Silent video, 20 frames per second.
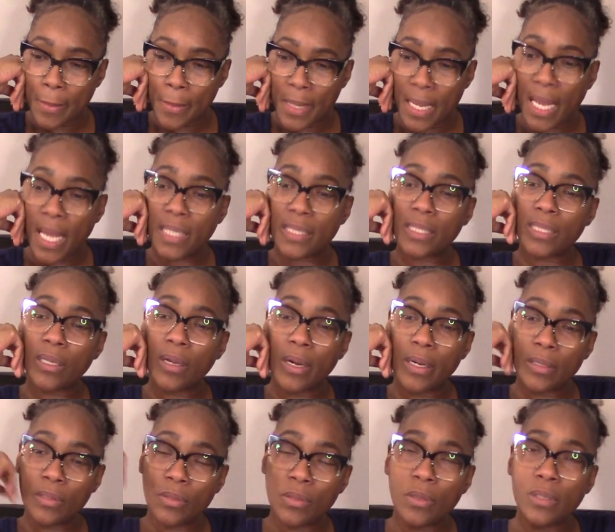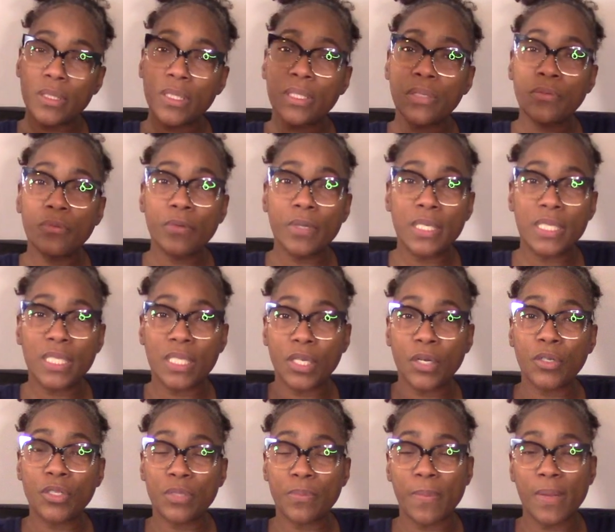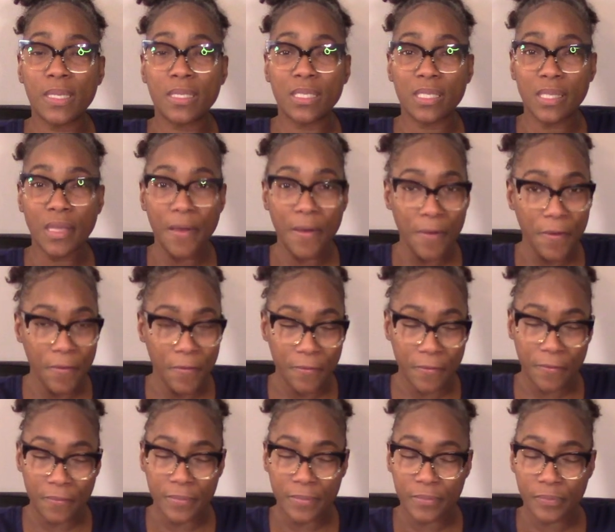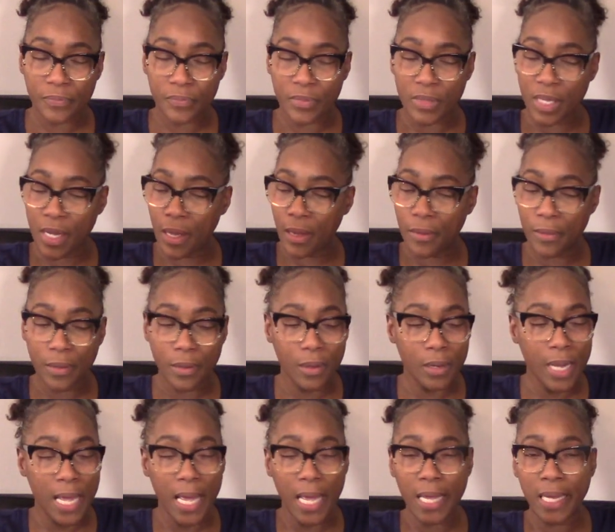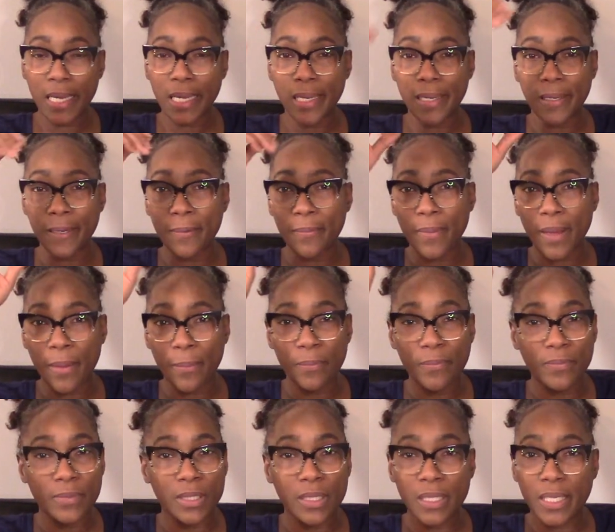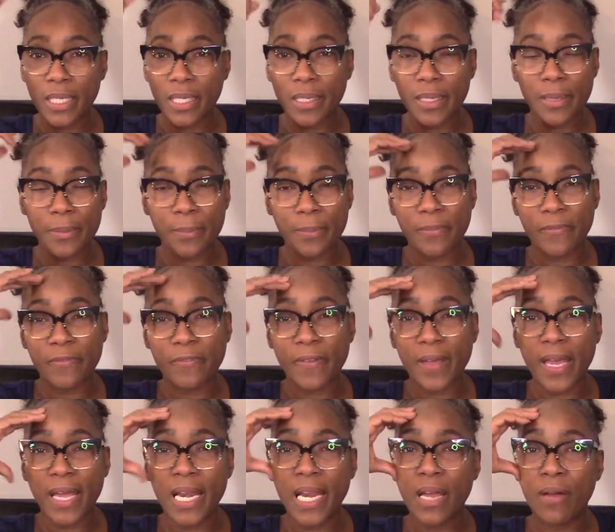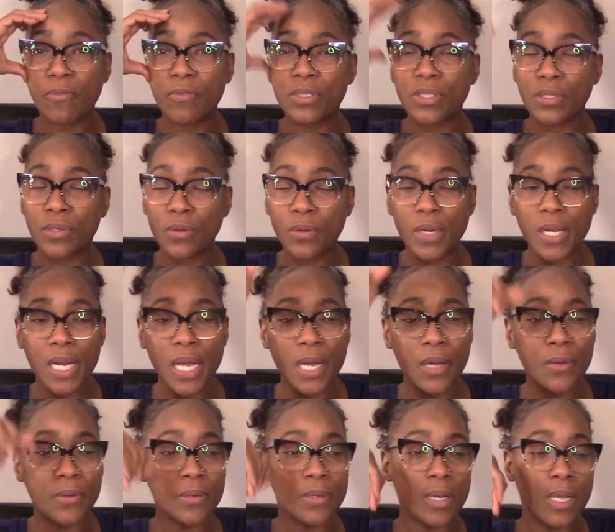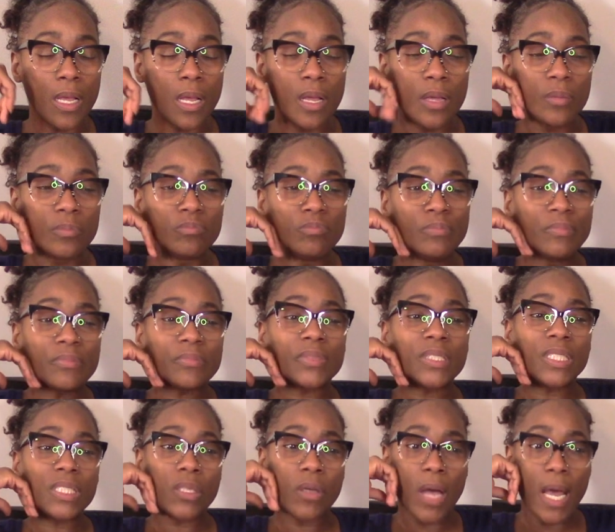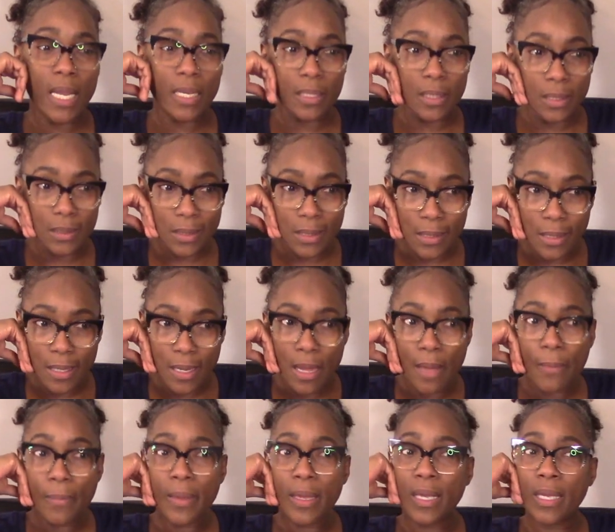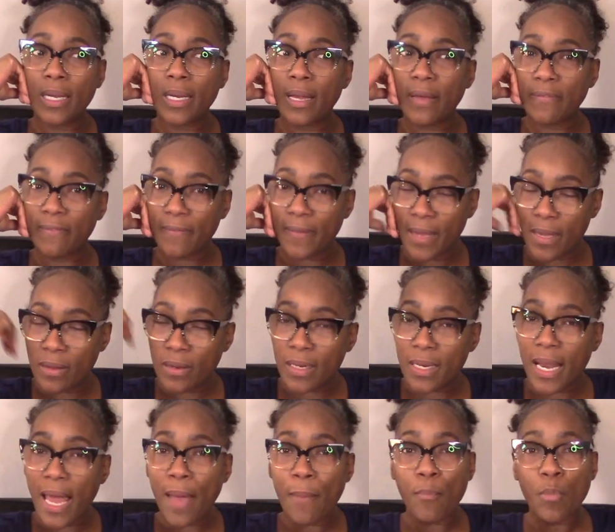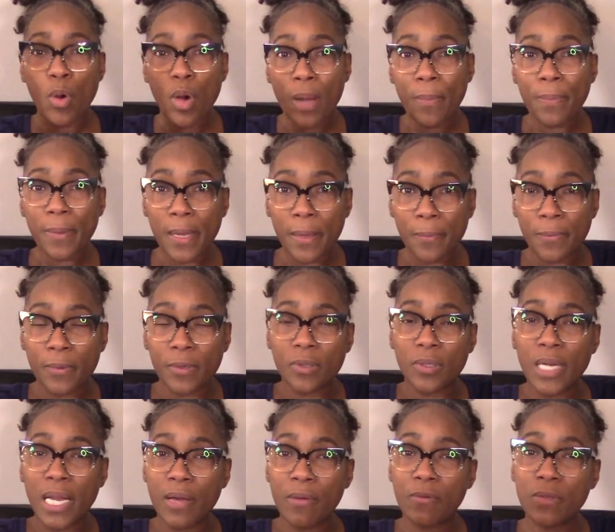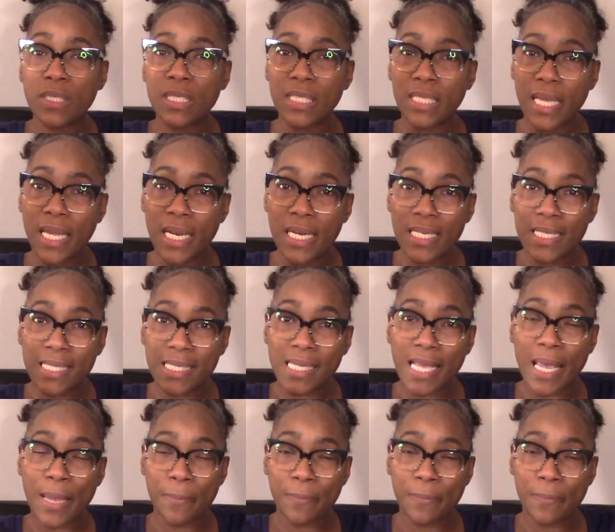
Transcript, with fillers: I started doing some research myself y'all know how I am. I'm gonna look it up, find out what's going on. So I looked it up and I found a lot more people that was saying the same